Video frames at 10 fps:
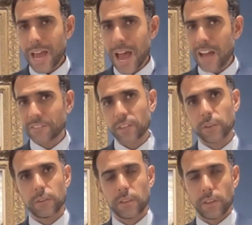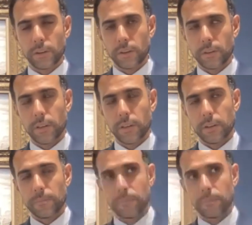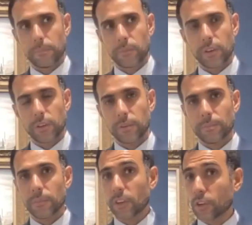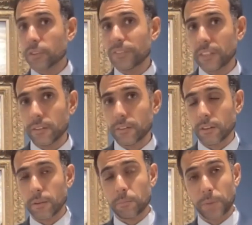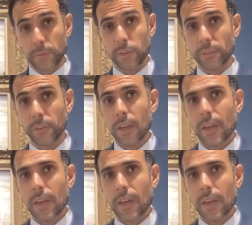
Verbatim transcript: after the COVID period,